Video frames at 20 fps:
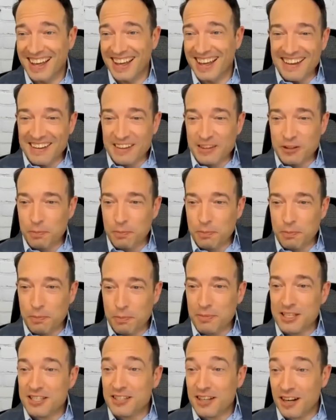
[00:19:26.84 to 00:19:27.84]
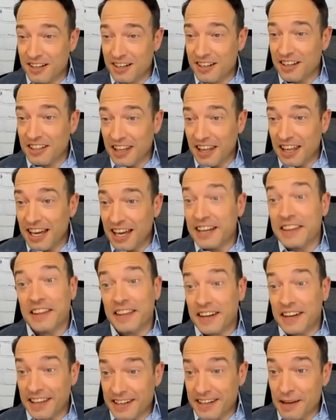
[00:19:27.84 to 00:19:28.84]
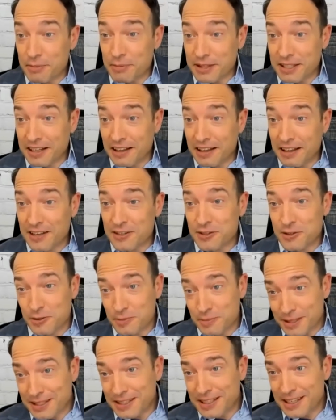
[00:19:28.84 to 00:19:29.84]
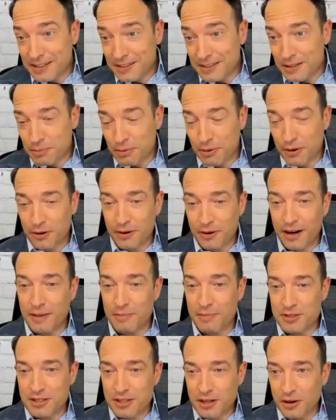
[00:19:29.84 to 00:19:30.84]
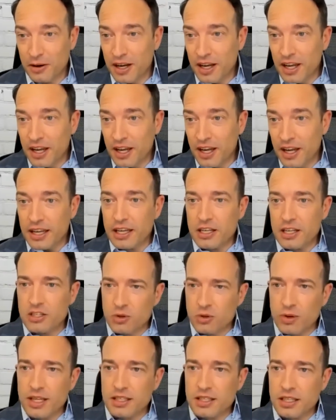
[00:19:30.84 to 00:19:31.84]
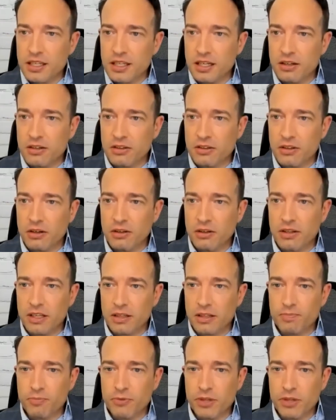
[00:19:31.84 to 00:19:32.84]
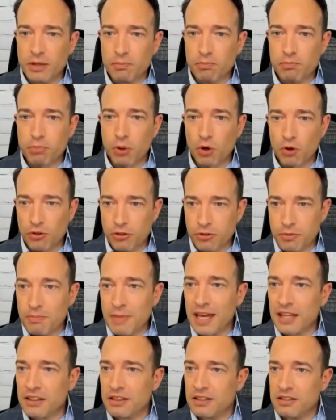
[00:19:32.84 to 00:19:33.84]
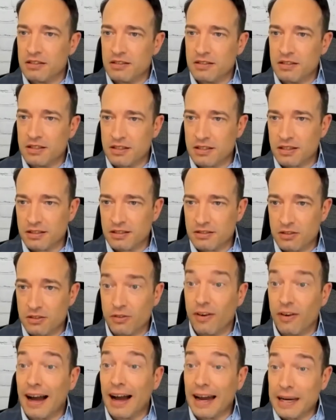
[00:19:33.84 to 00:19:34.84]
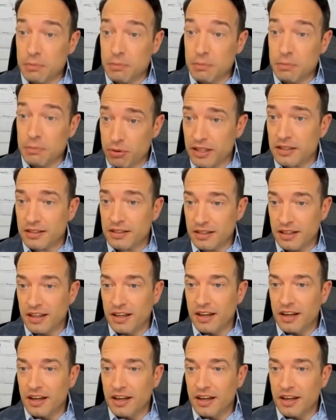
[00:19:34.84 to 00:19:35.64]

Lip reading: They'll probably start online and then end up in the classroom at the end of the program. So it's great to hear, though, that both methods, this sort of hybrid